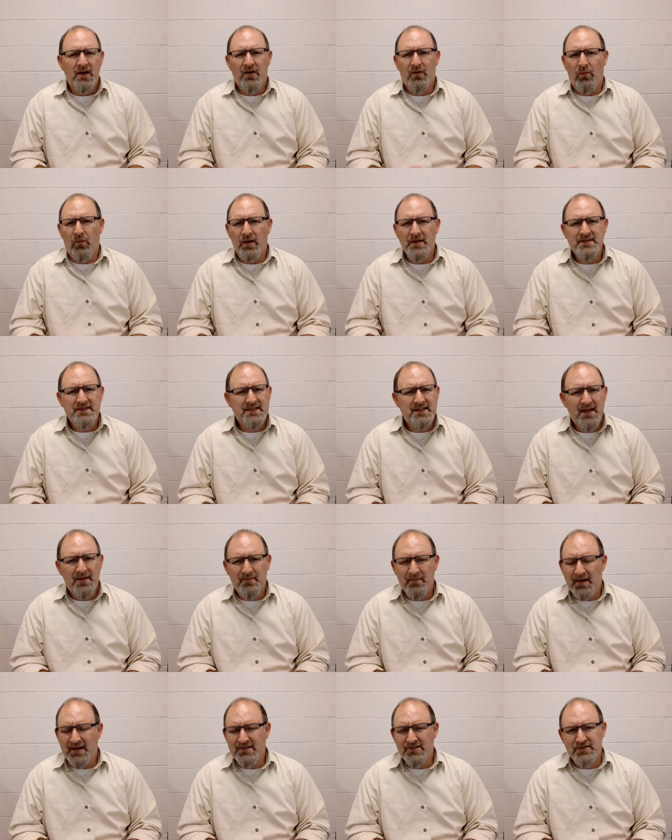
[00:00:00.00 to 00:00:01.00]
one step
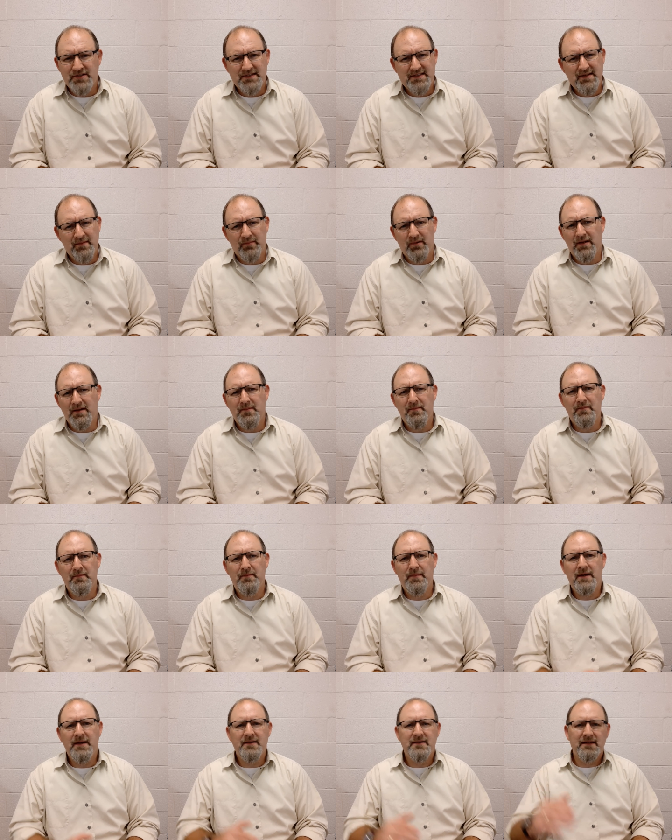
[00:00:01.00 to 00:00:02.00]
might just simply
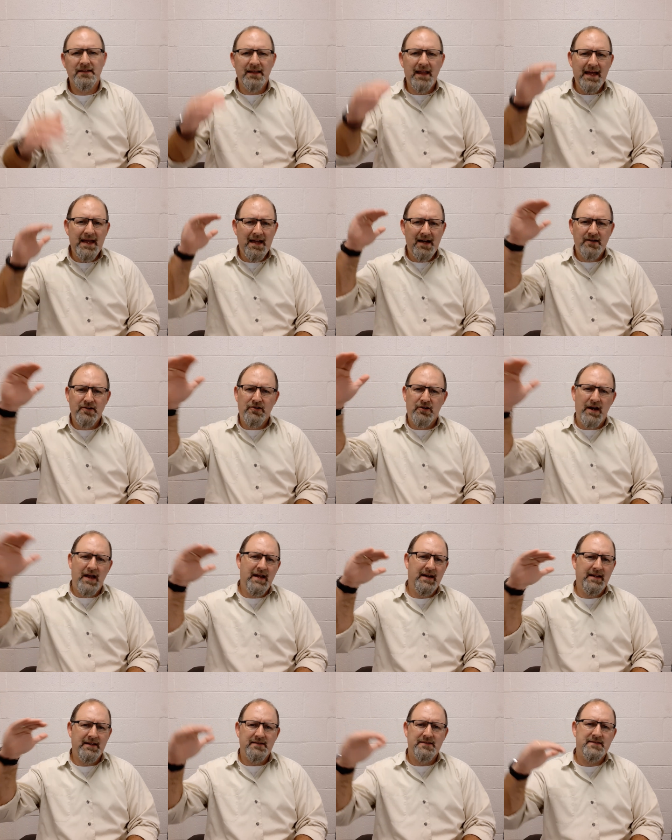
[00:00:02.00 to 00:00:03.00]
be to lay out your
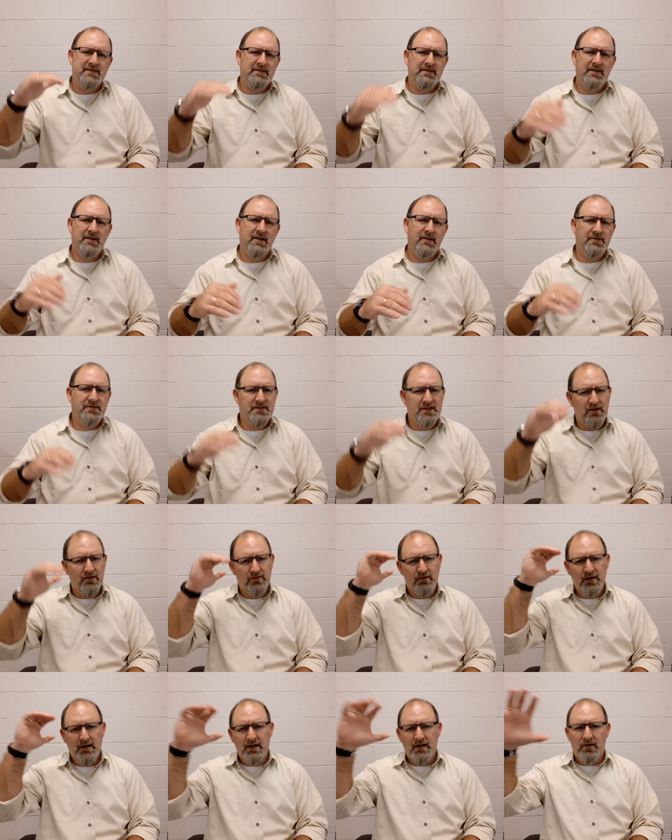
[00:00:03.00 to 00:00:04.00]
headings,
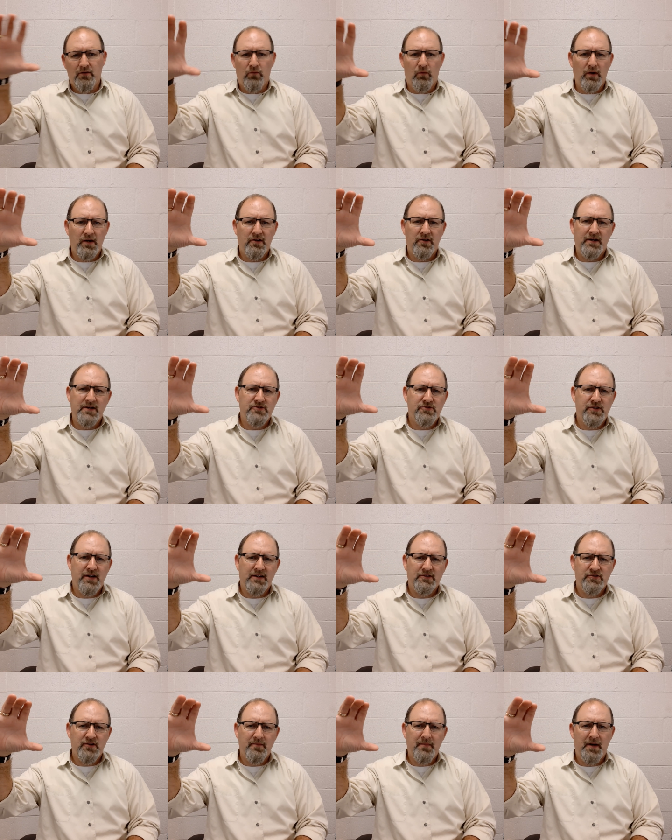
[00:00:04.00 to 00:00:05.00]
so where your
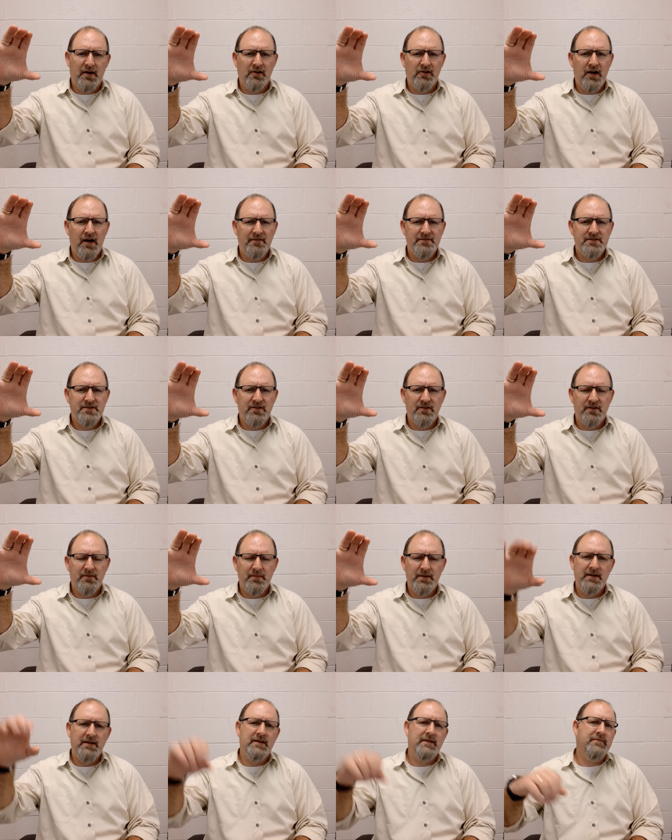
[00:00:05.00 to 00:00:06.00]
introductory paragraph is going to
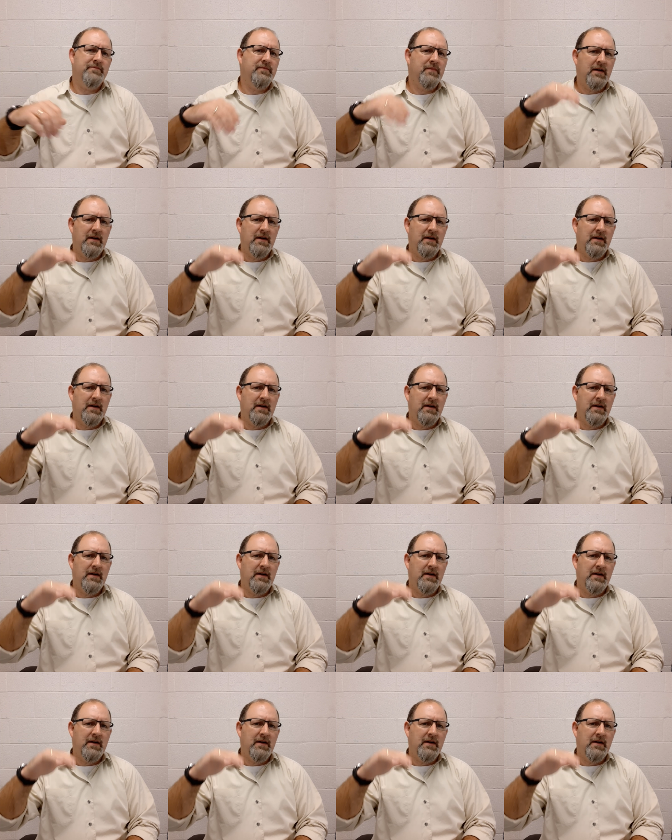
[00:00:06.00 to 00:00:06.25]
be,